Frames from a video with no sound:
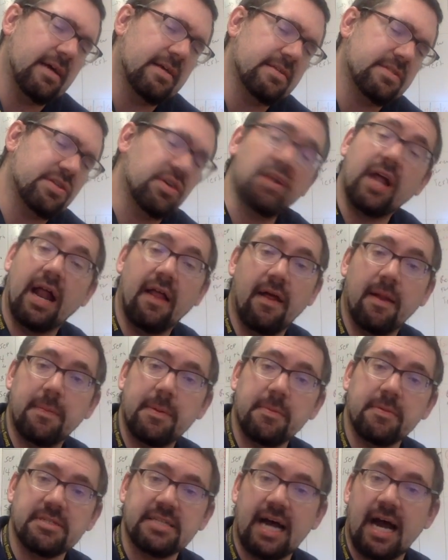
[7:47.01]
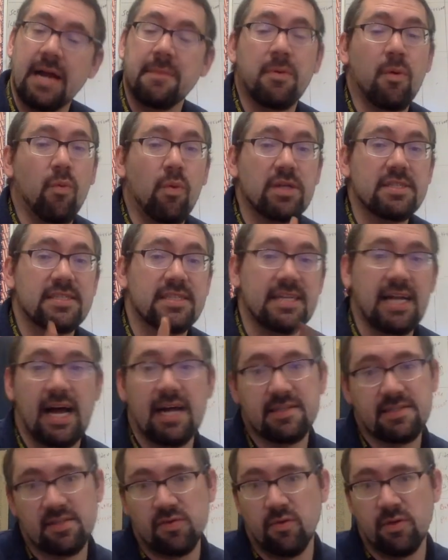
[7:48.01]
So not a lot of people died, but what's the
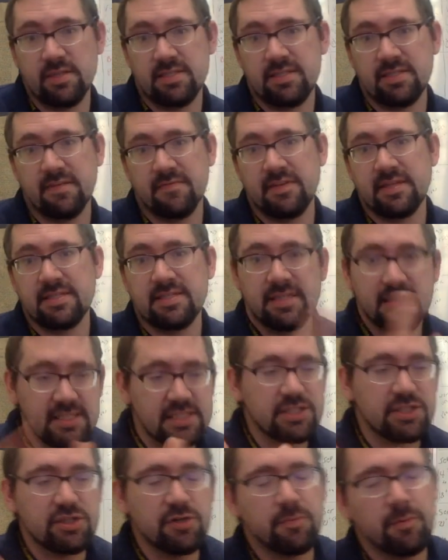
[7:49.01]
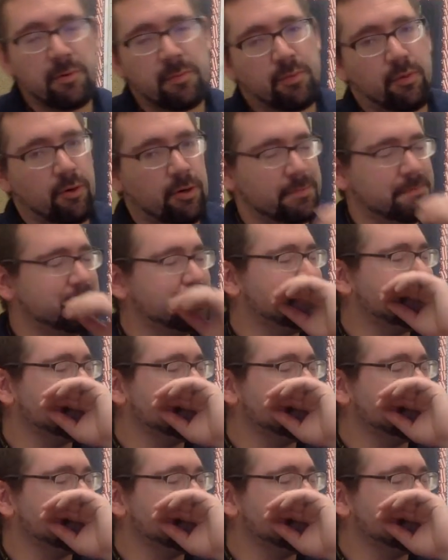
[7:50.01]
consequences of this? And this is super important.